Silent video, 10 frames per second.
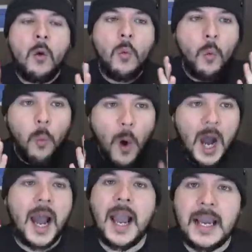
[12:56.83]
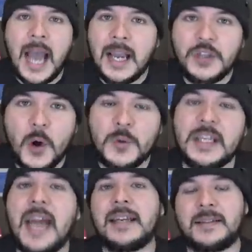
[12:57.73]
I don't
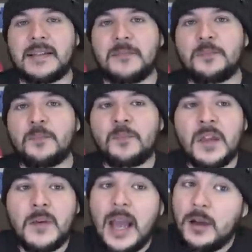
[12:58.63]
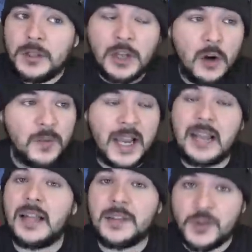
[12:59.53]
get it. Well, you know, the
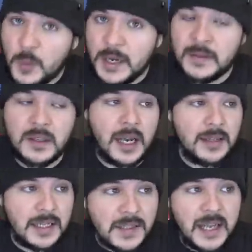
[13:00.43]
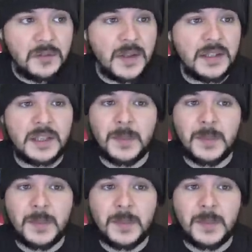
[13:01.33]
guy likes tweeting. The guy likes saying things. He's